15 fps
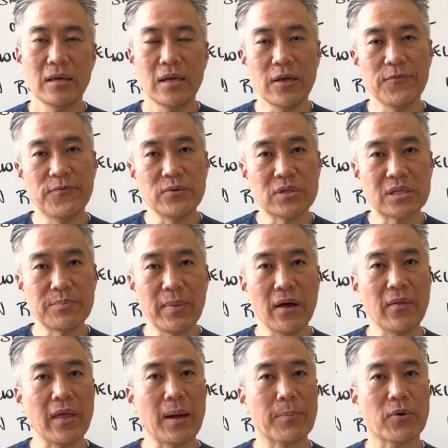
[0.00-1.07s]
If you
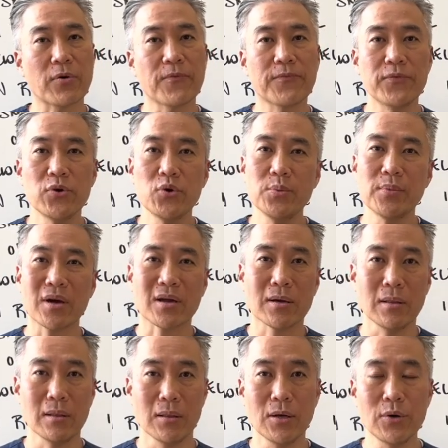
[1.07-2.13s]
smell that perfume or
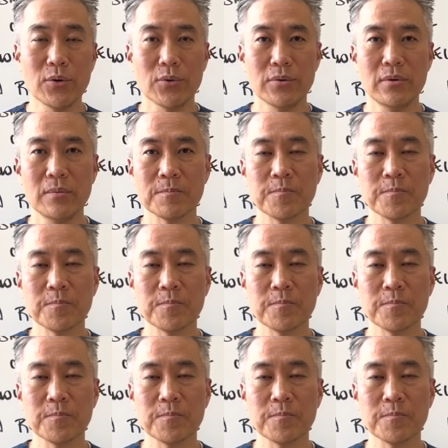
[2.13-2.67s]
cologne,